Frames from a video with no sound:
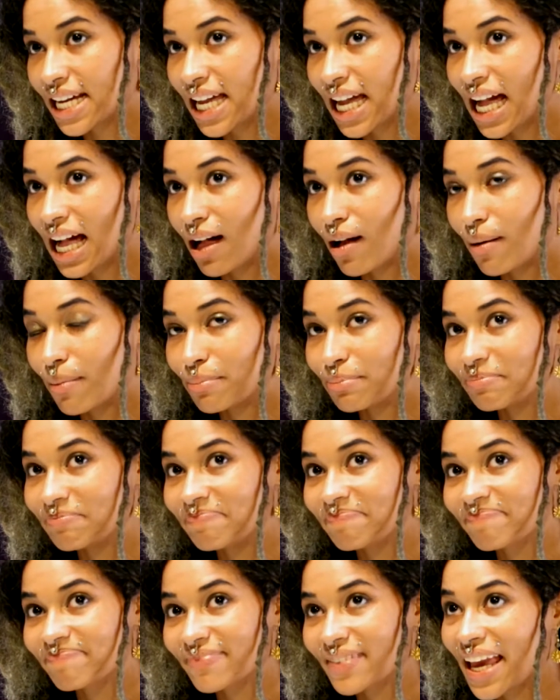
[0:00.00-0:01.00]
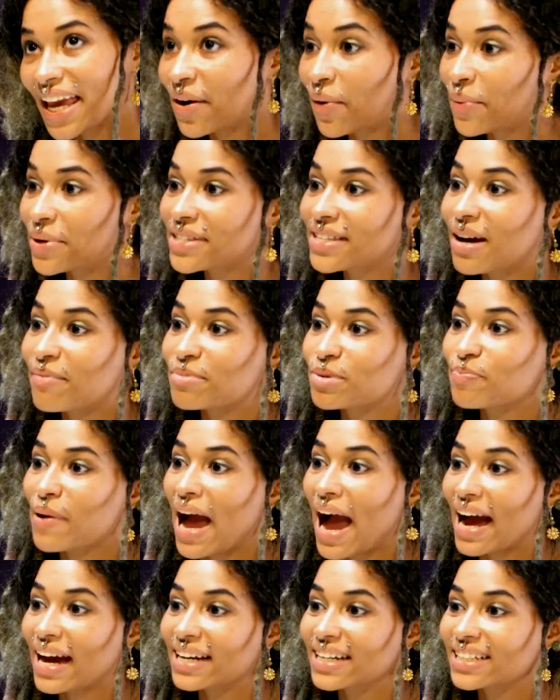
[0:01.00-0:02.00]
Um, it always comes
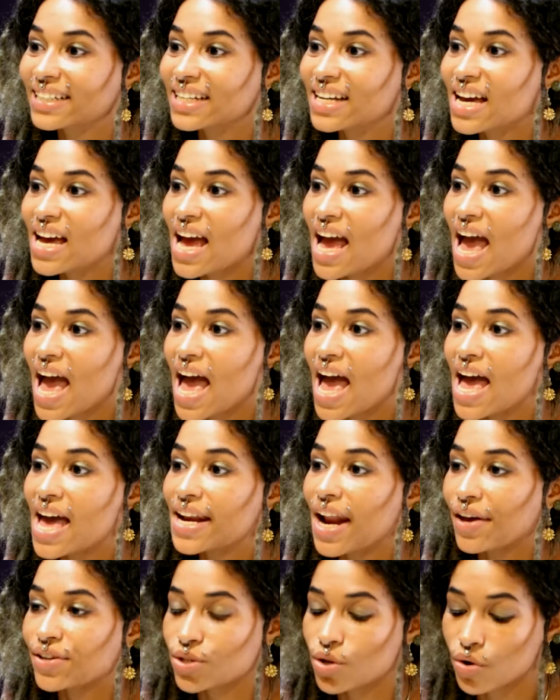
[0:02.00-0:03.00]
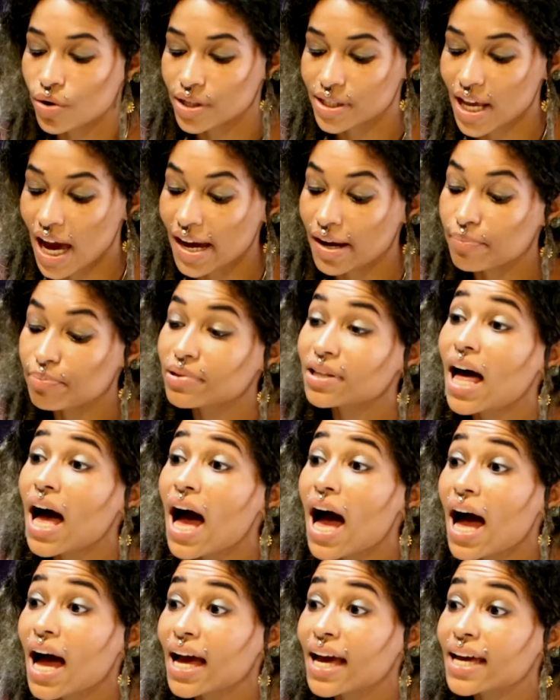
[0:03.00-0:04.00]
back. And as long as I
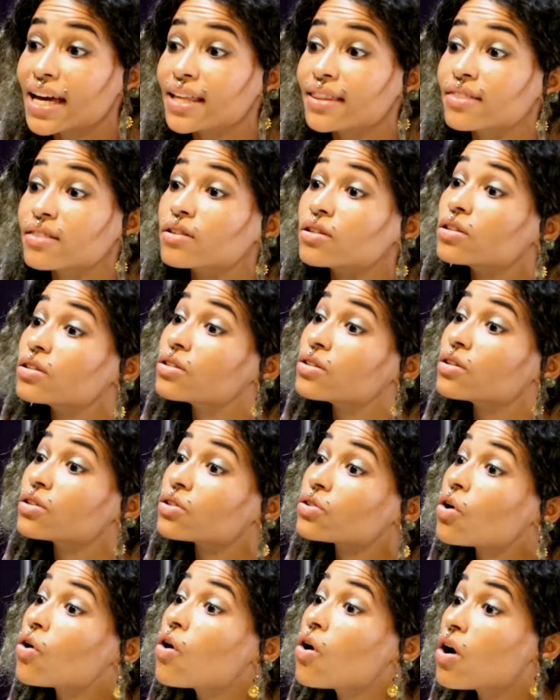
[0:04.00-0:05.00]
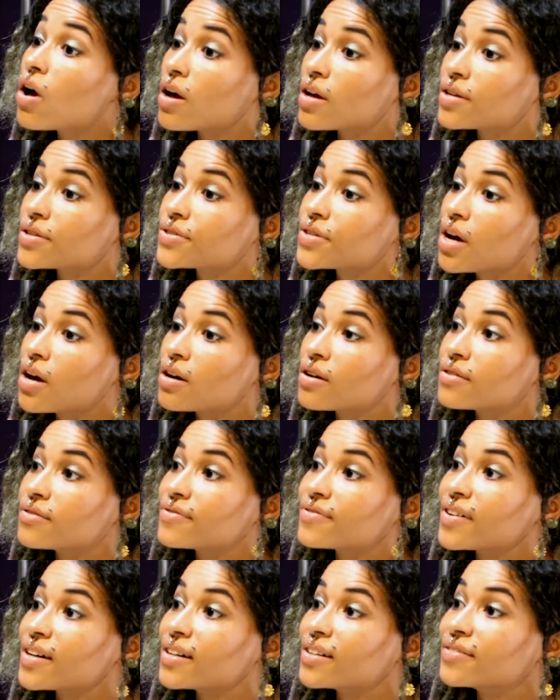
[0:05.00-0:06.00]
apply the, the laws
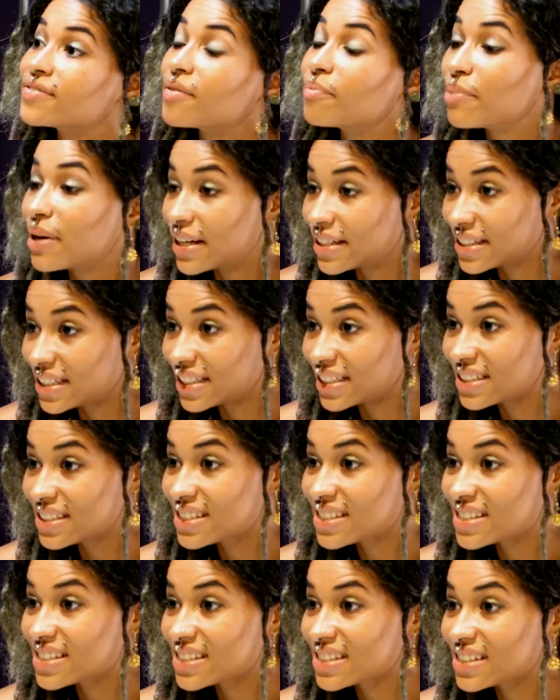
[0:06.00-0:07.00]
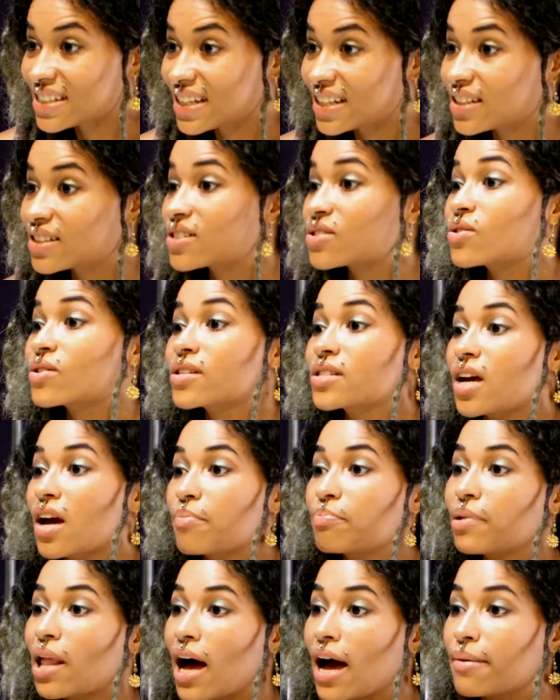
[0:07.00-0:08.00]
of, of abundance, and as long as I
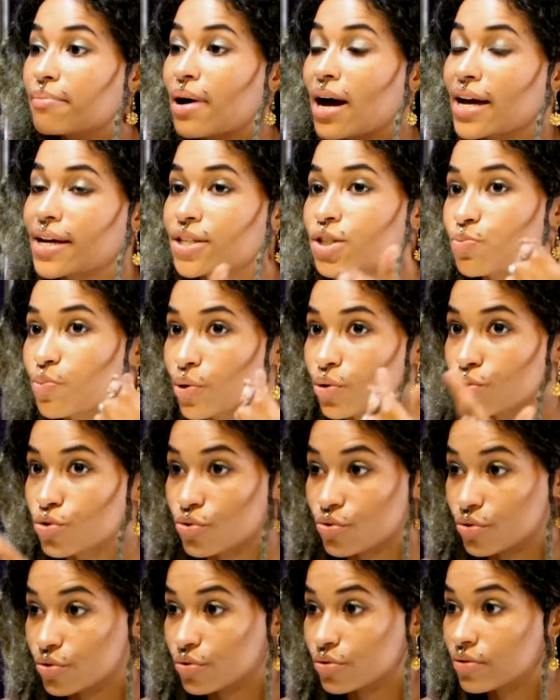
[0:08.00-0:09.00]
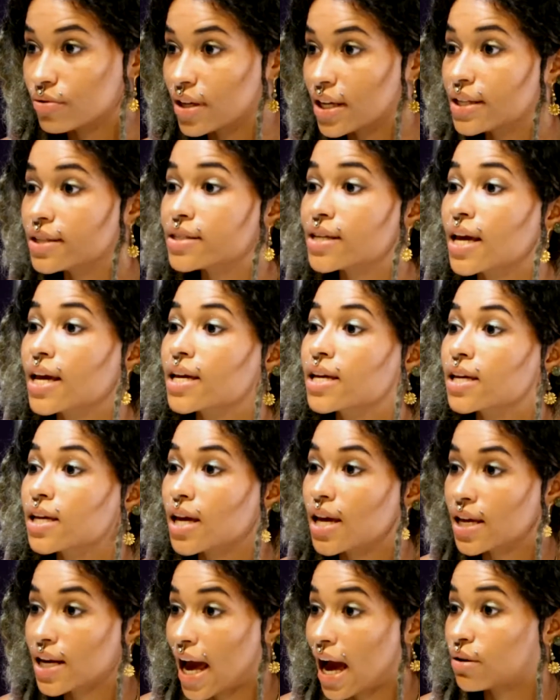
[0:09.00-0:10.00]
apply my spiritual intake
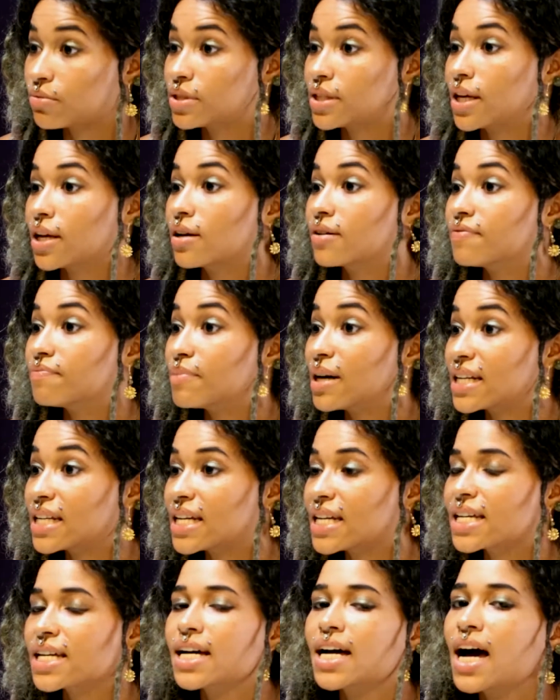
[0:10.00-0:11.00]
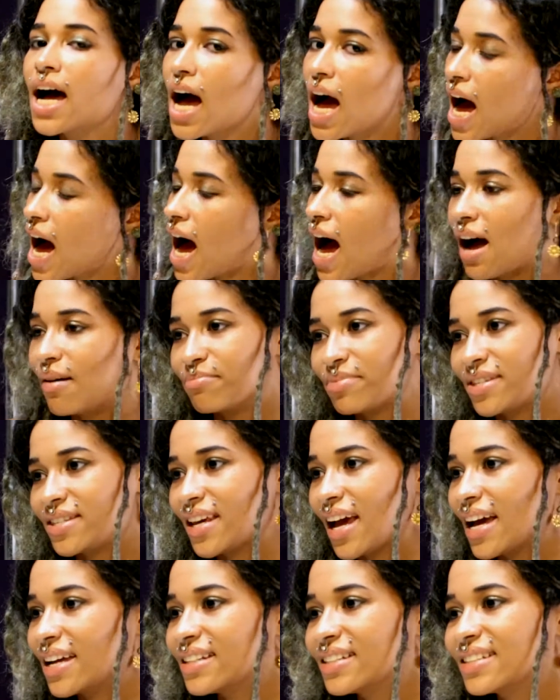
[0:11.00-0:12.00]
and outtake of money, mm-hmm. I'm set.